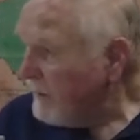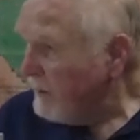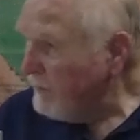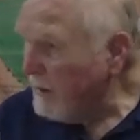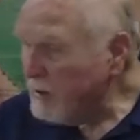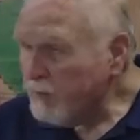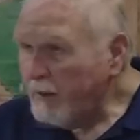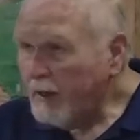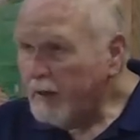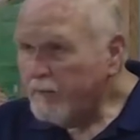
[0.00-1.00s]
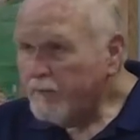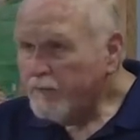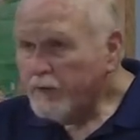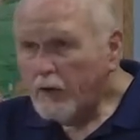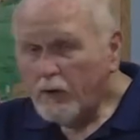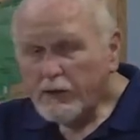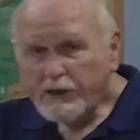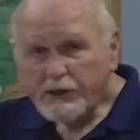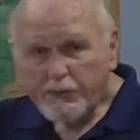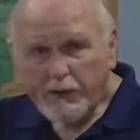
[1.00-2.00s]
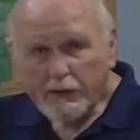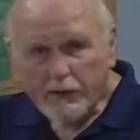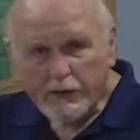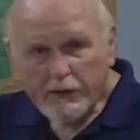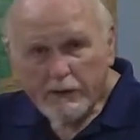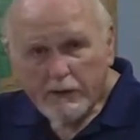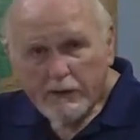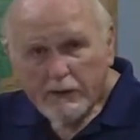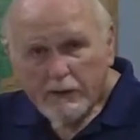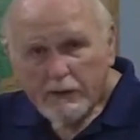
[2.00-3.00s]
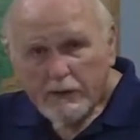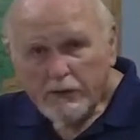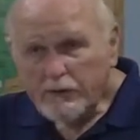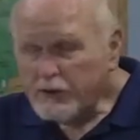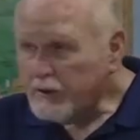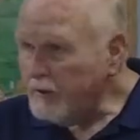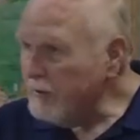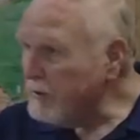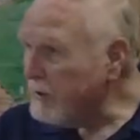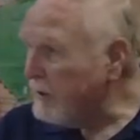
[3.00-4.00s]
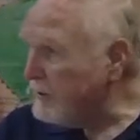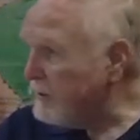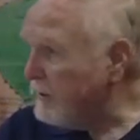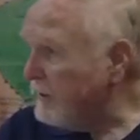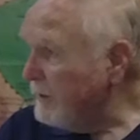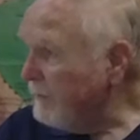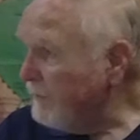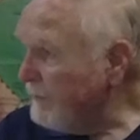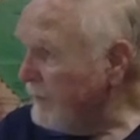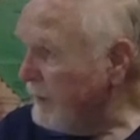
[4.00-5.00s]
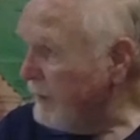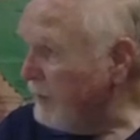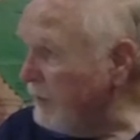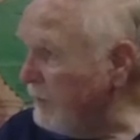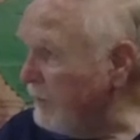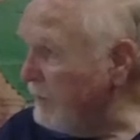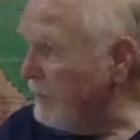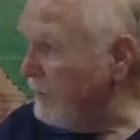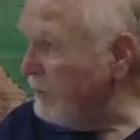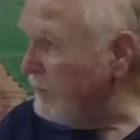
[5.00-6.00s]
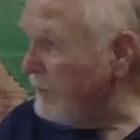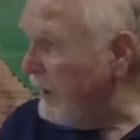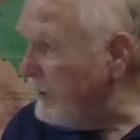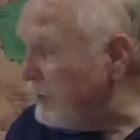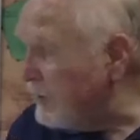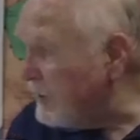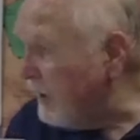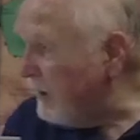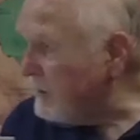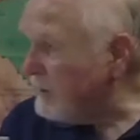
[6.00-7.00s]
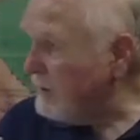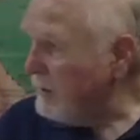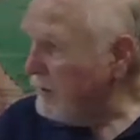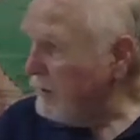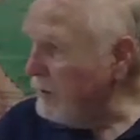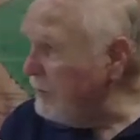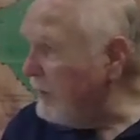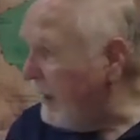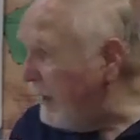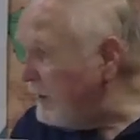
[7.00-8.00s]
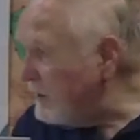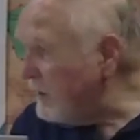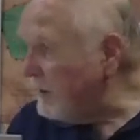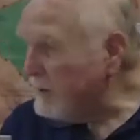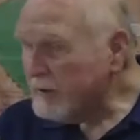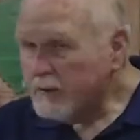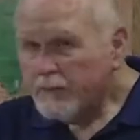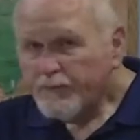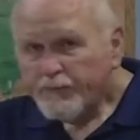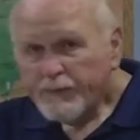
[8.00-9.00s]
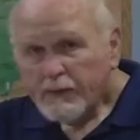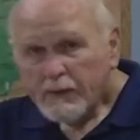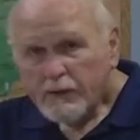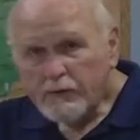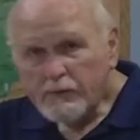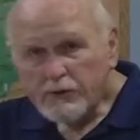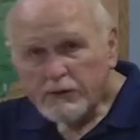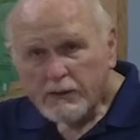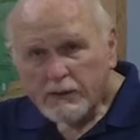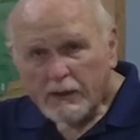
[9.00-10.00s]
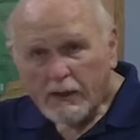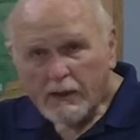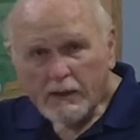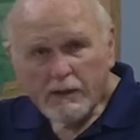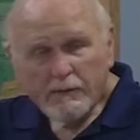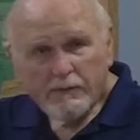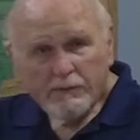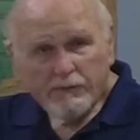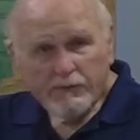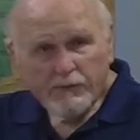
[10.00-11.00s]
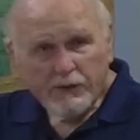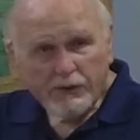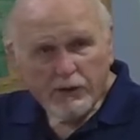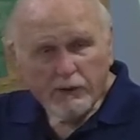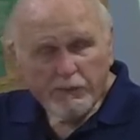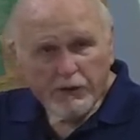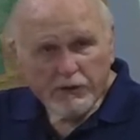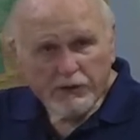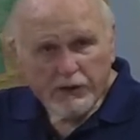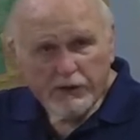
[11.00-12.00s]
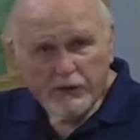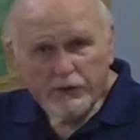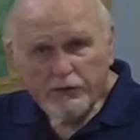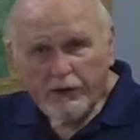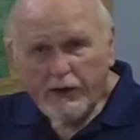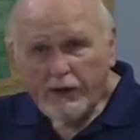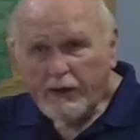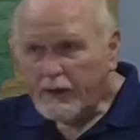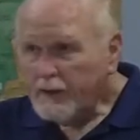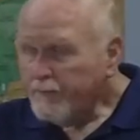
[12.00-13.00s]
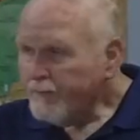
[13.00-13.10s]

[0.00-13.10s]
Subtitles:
because we have the Holy Spirit who seals us, who teaches us, who guides us, who's the third person of the Trinity,